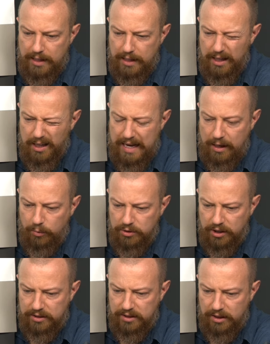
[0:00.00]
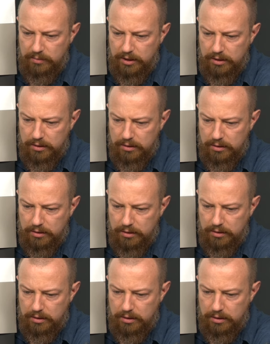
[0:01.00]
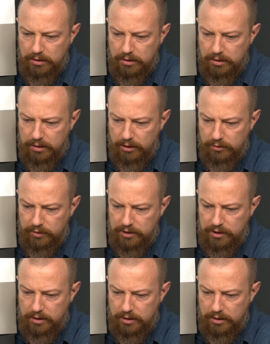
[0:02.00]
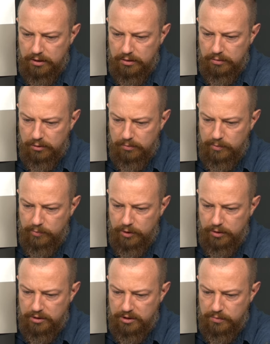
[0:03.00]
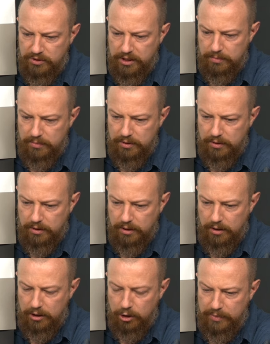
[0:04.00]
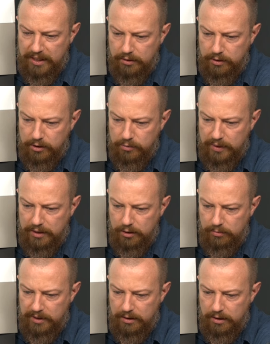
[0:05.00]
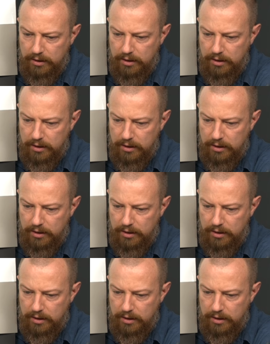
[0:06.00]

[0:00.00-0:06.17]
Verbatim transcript: uh, out a tiny bit. Uh, other direction, there you go, a little bit more, doop stop. Go back the other way a little bit.